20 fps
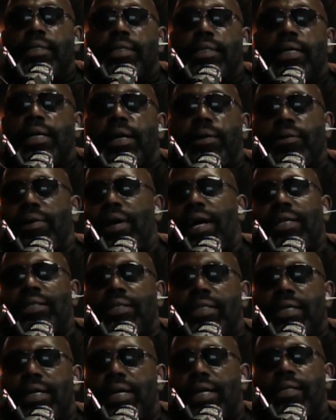And I, uh, well,
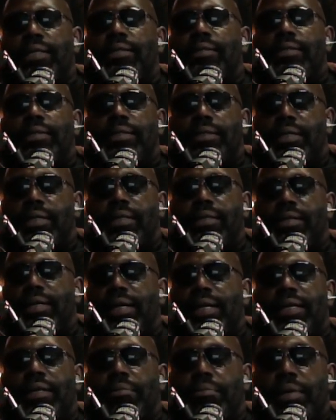actually, I they,
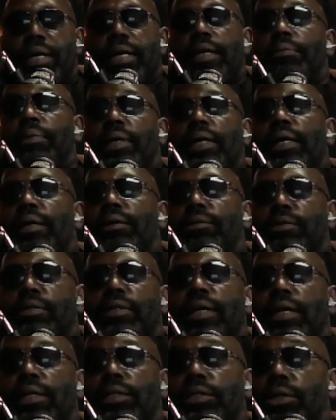they didn't make me. I was, I